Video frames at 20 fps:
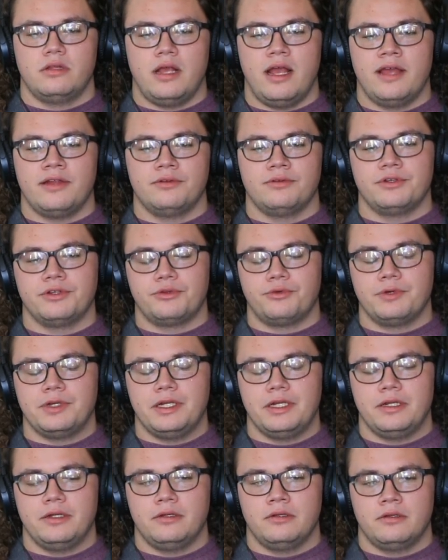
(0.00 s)
I don't
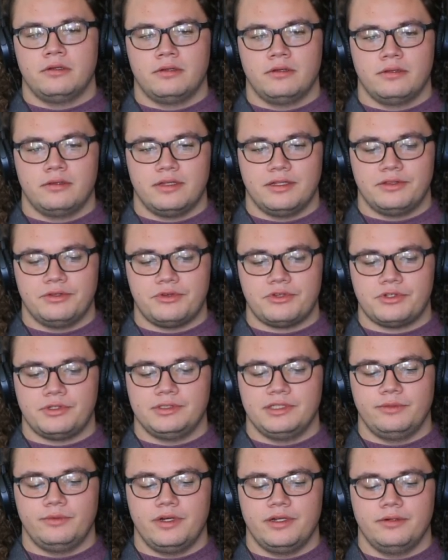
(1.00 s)
agree that there
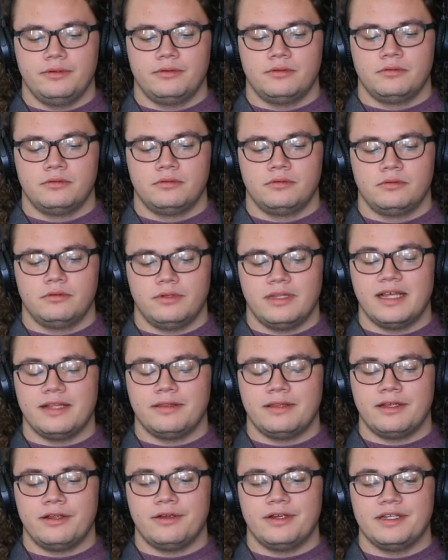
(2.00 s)

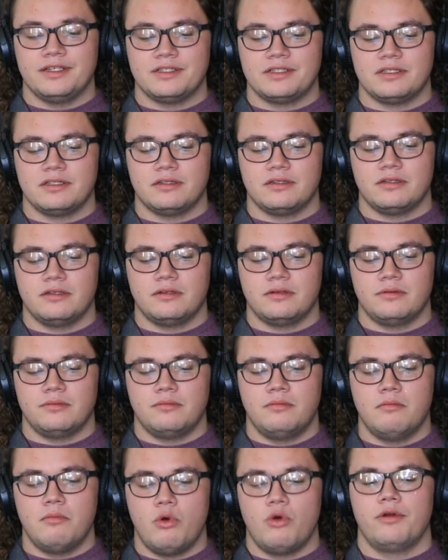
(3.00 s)
is
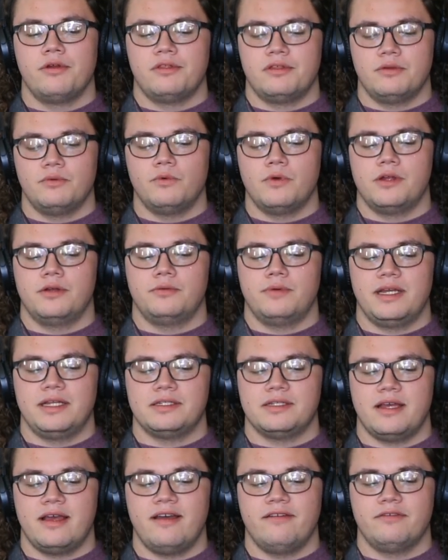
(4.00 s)
more than one way
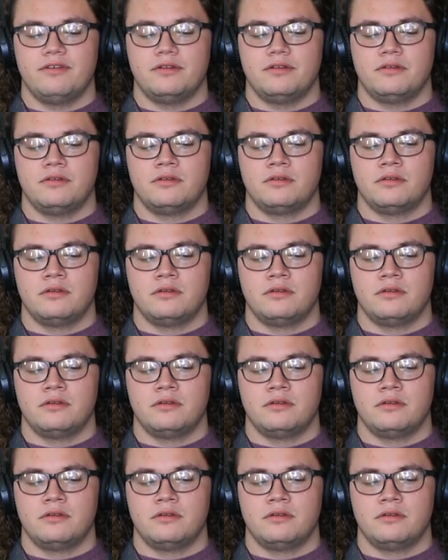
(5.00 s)
to heaven.